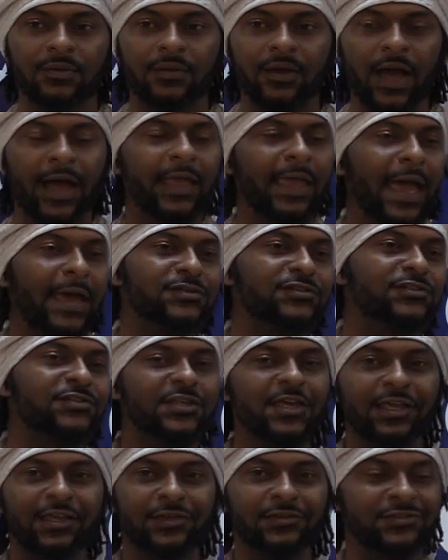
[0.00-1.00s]
I got
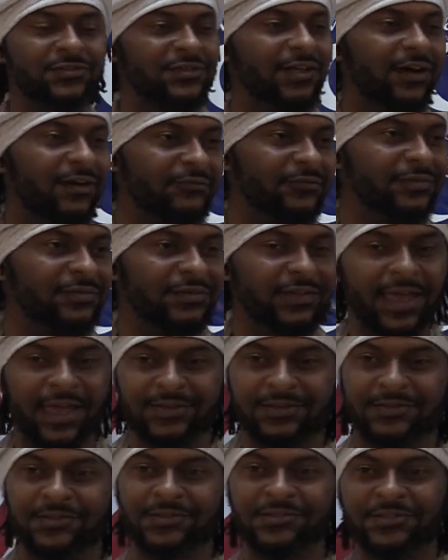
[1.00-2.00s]
sick and stuff and
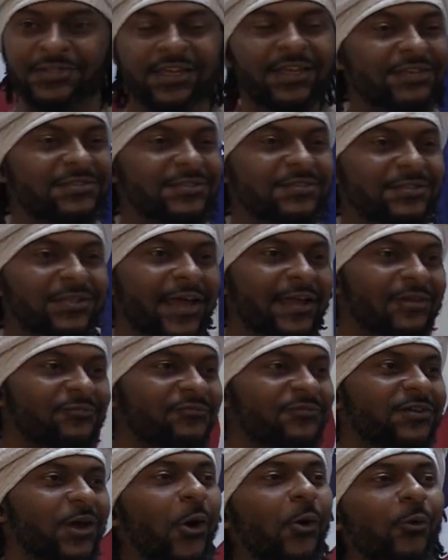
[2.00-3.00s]
got diseases
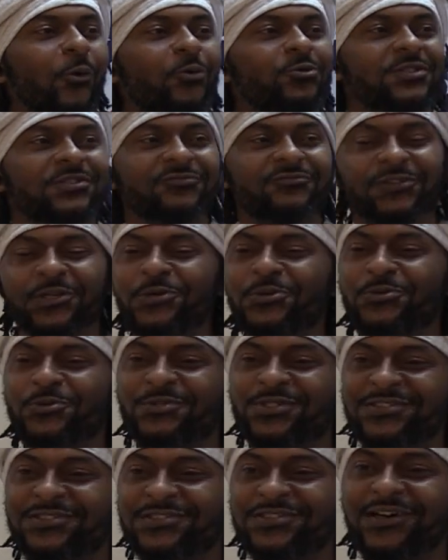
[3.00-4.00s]
like colds and
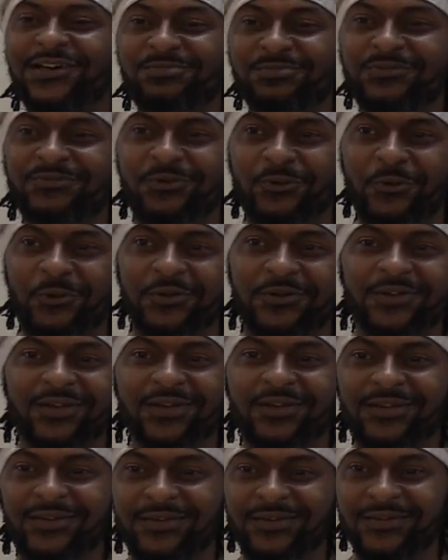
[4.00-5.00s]
flus and stuff before
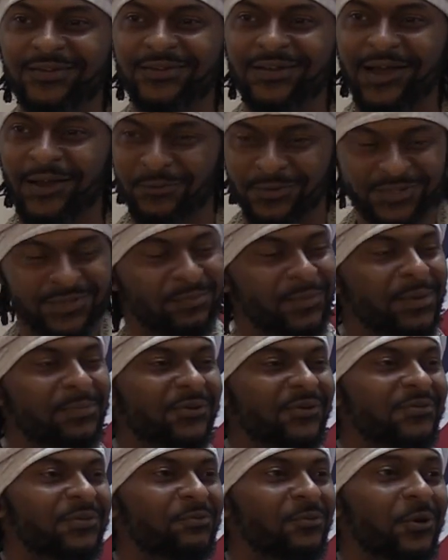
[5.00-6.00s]
I was a
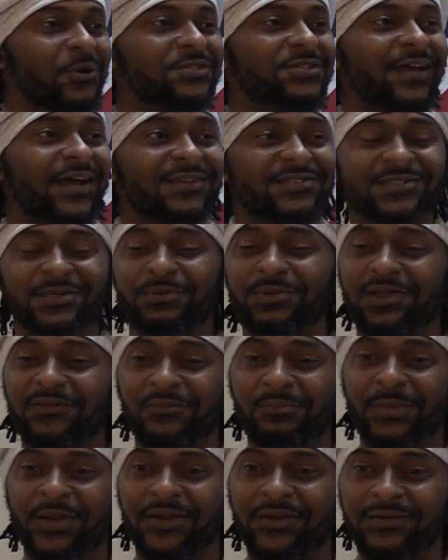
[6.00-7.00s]
member of the Moorish Science Temple
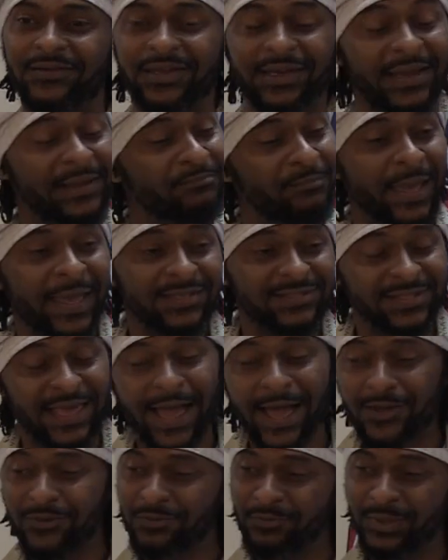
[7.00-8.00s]
of America. And that may
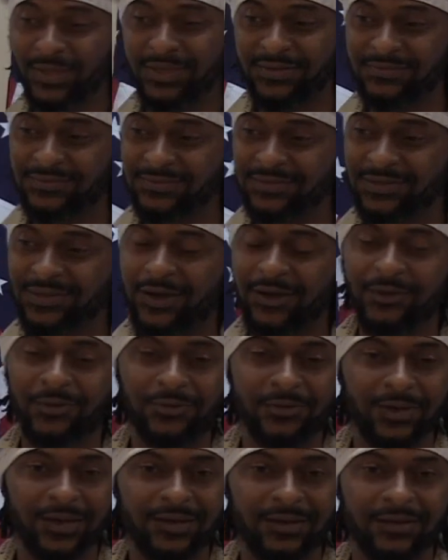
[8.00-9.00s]
sound a bit,
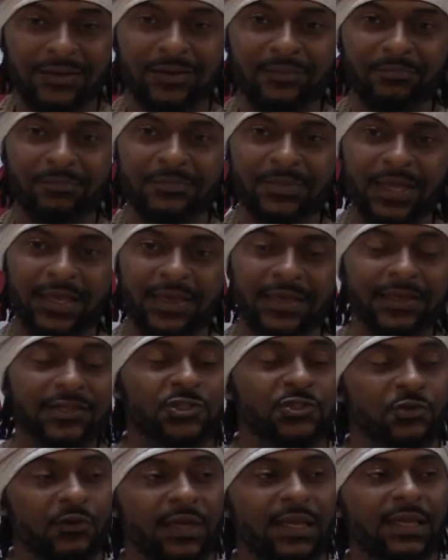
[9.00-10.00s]

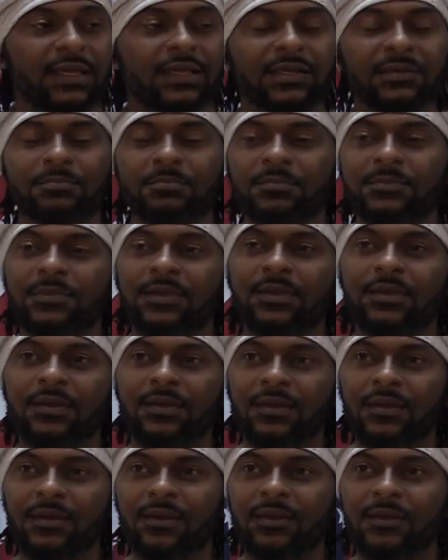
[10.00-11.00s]
extreme.
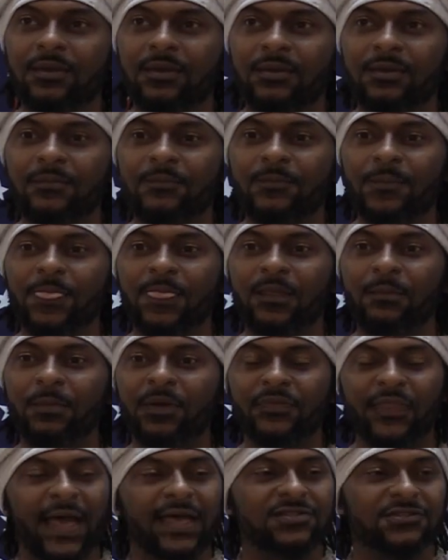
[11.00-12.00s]

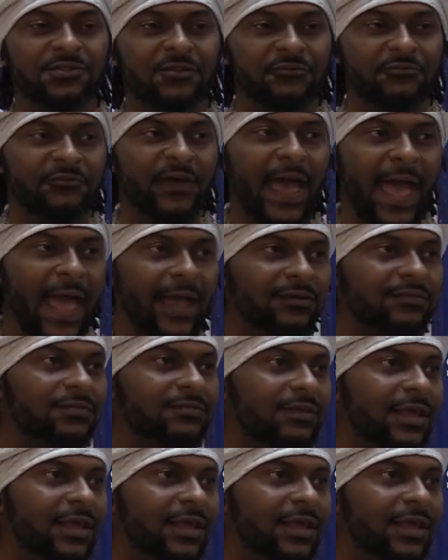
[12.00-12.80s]
But that's the fact.